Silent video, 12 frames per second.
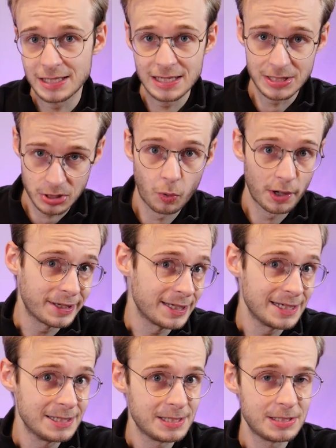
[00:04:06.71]
it's quite
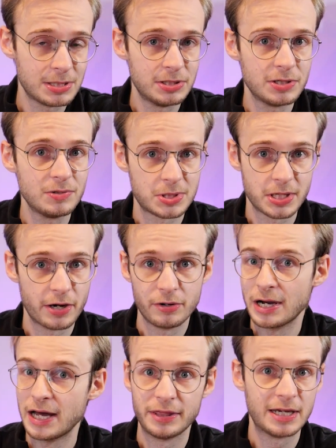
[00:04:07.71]
easy to do so,
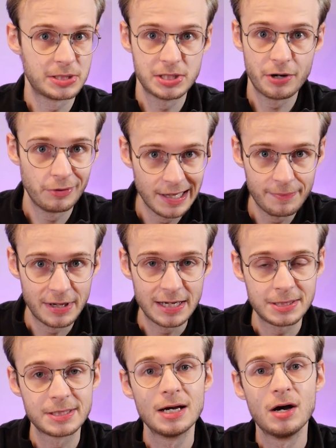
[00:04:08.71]
and there's no
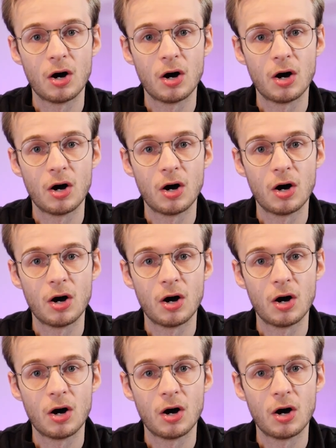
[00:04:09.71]
limit